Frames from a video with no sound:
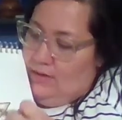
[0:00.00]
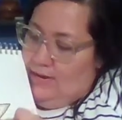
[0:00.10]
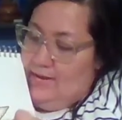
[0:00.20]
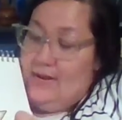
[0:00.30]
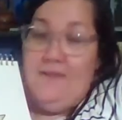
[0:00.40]

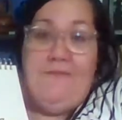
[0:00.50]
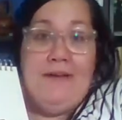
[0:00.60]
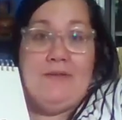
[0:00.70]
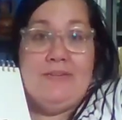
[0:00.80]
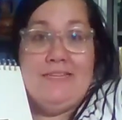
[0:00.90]
and I
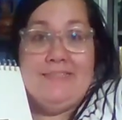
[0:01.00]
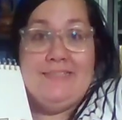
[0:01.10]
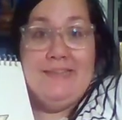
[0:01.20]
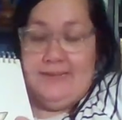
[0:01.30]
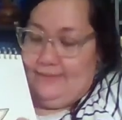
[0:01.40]
found his
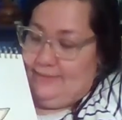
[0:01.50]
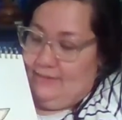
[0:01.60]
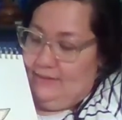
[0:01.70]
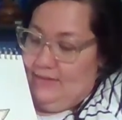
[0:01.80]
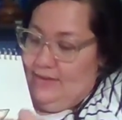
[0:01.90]
nest.
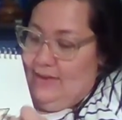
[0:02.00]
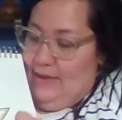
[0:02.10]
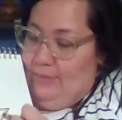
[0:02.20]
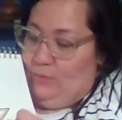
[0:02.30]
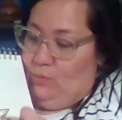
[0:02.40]

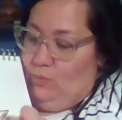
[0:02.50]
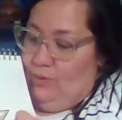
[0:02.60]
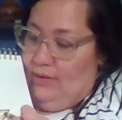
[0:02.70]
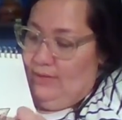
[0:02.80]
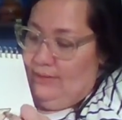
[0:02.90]
It was
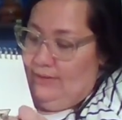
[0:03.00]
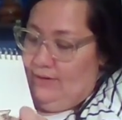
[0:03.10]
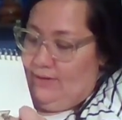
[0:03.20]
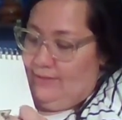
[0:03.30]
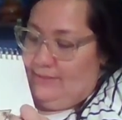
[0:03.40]
really
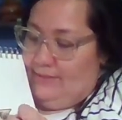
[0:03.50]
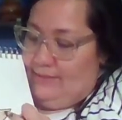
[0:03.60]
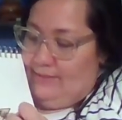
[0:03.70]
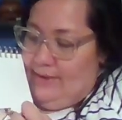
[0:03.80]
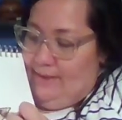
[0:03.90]
hard to
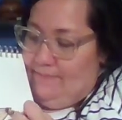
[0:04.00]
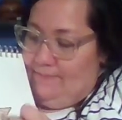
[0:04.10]
see.